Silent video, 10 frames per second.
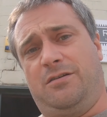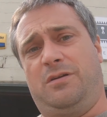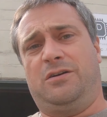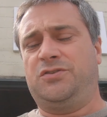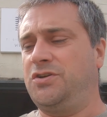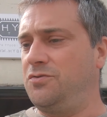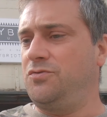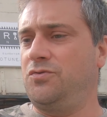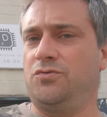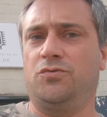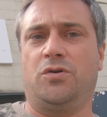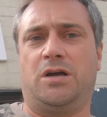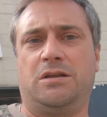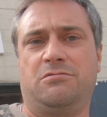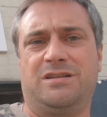we got
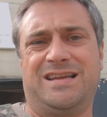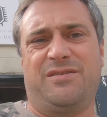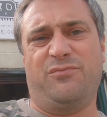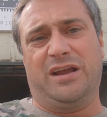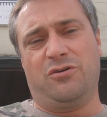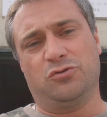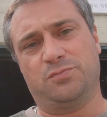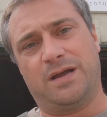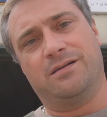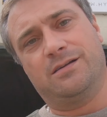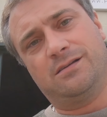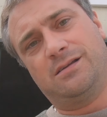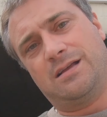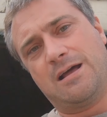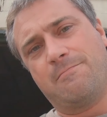210 brake horsepower
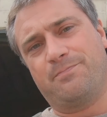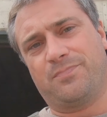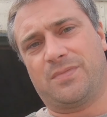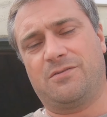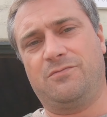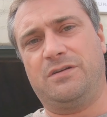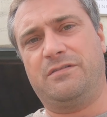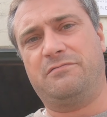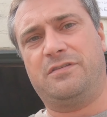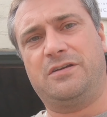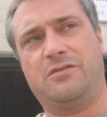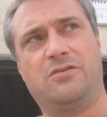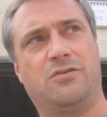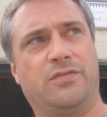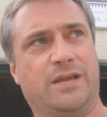um, with everything I've
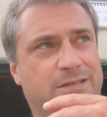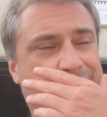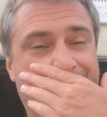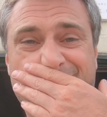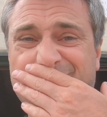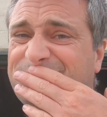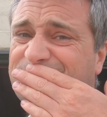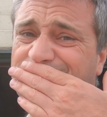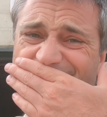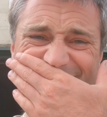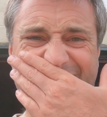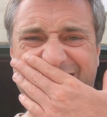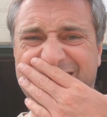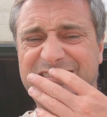got on there. So that's